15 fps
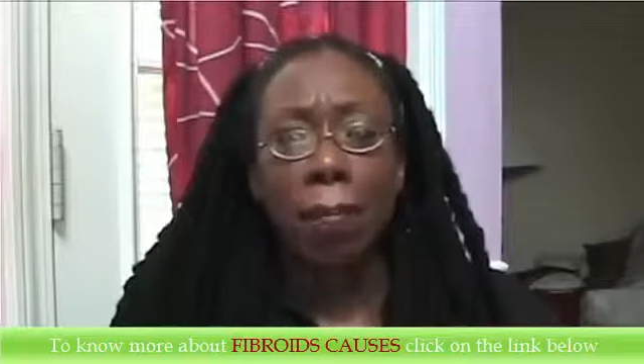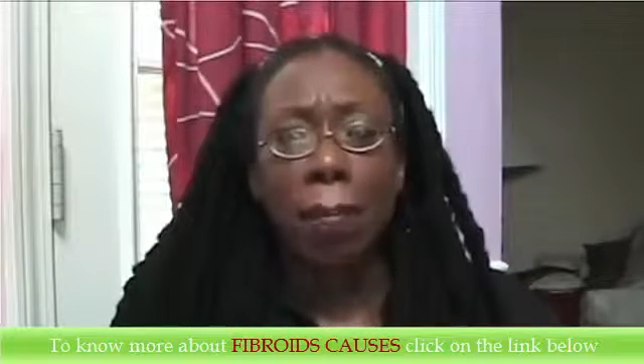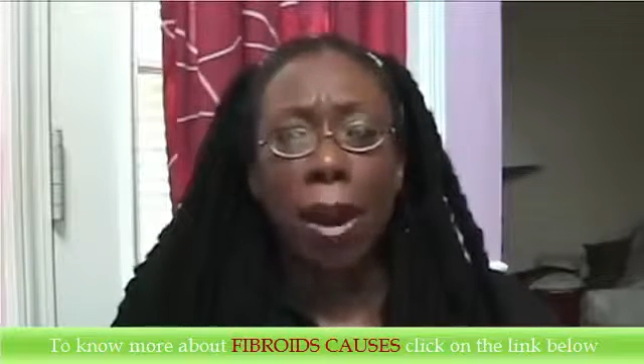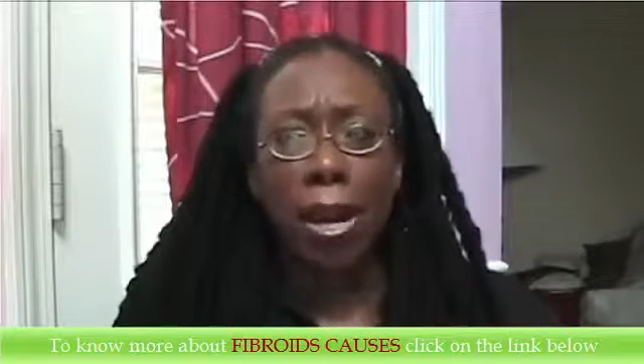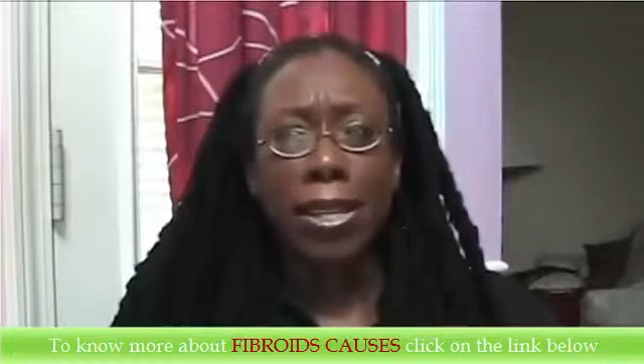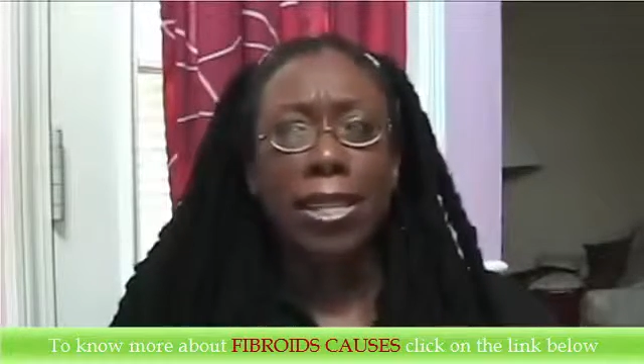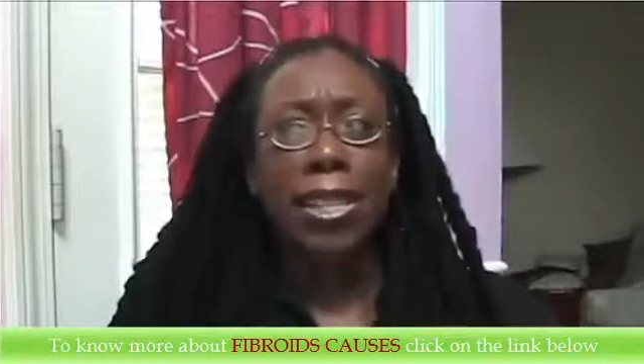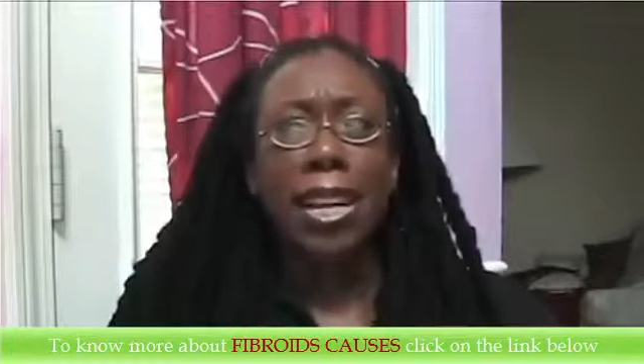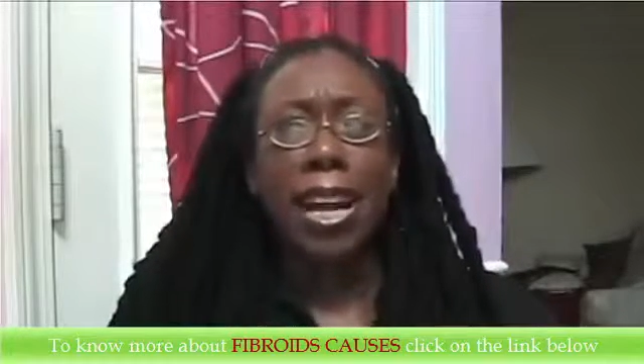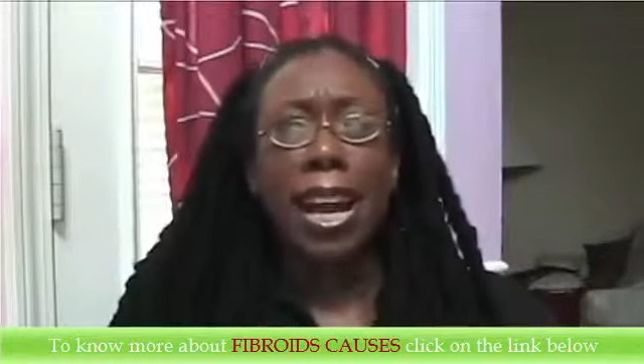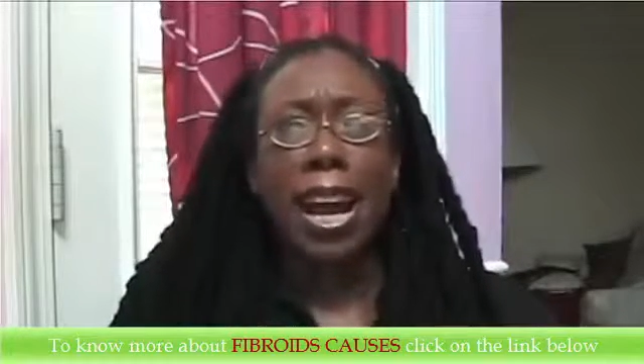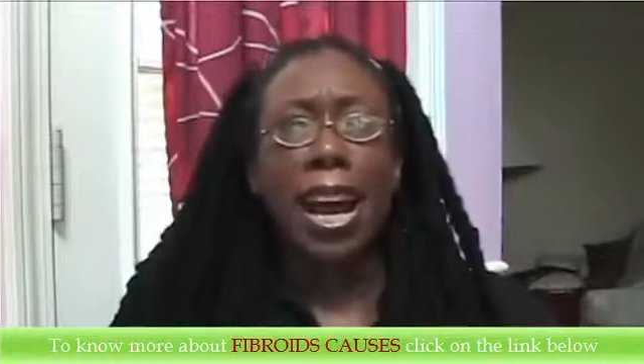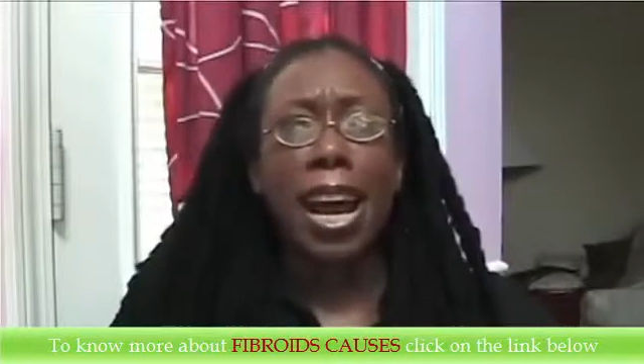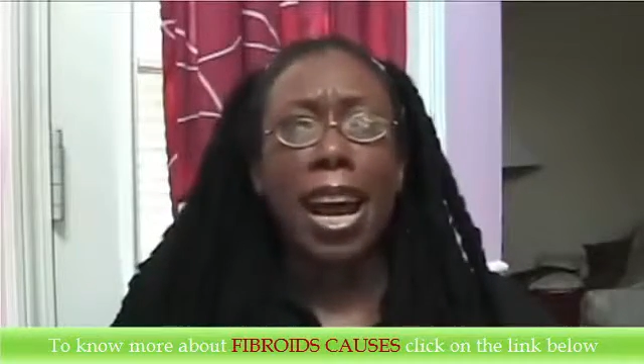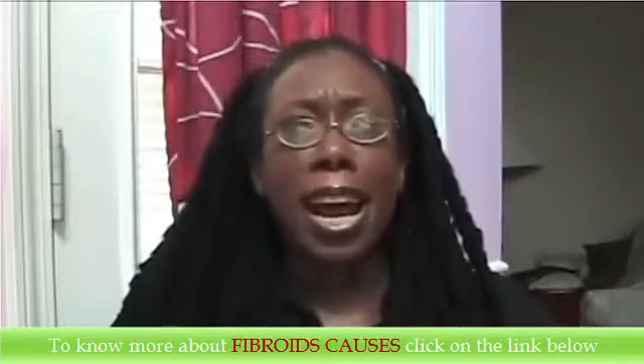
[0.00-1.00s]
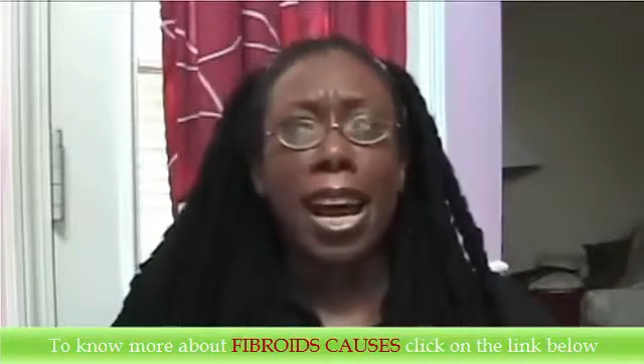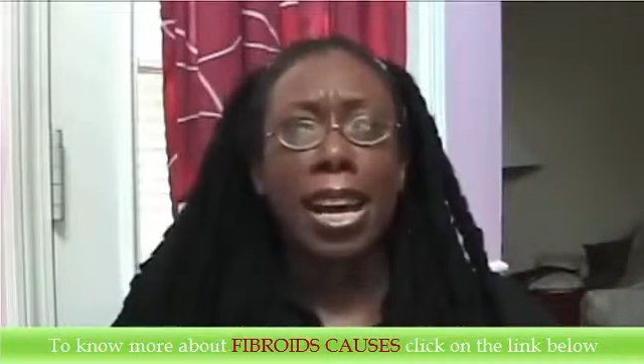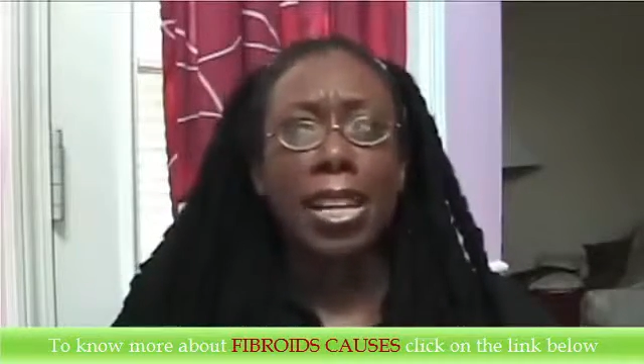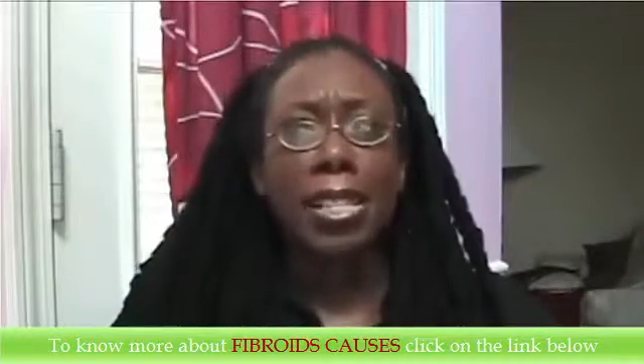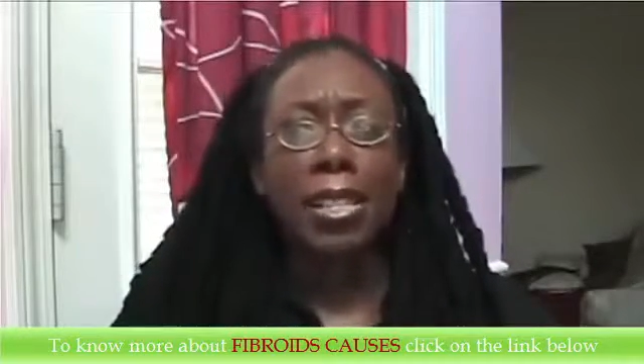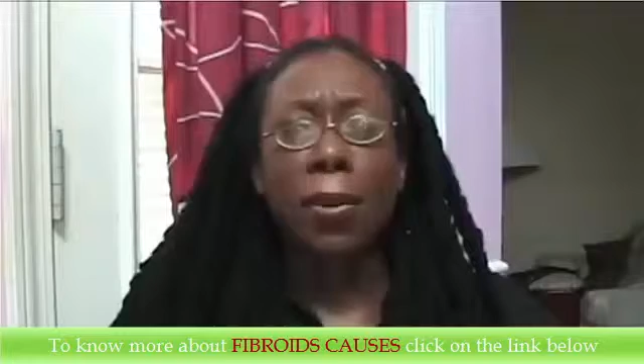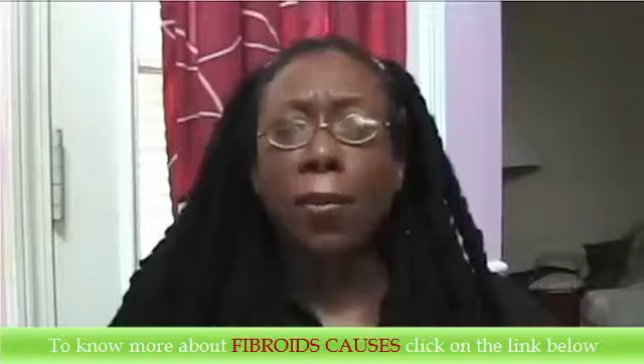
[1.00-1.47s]
Marcia,
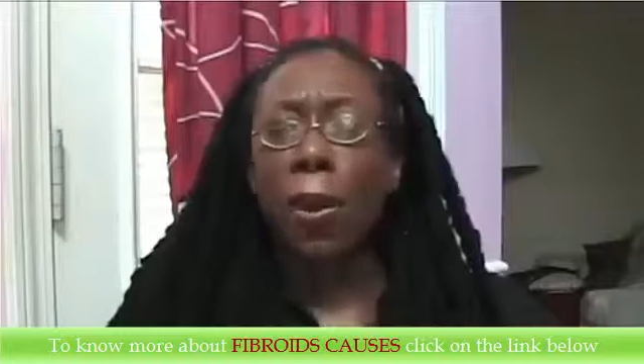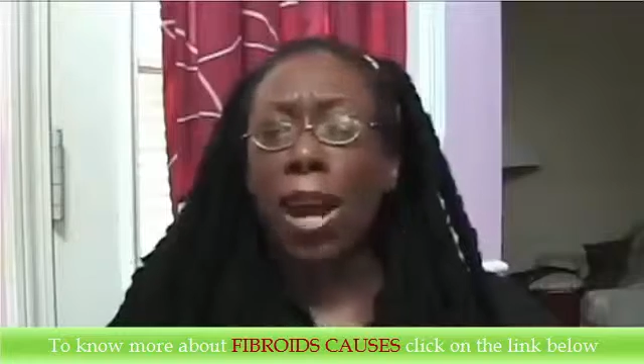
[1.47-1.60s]
I said,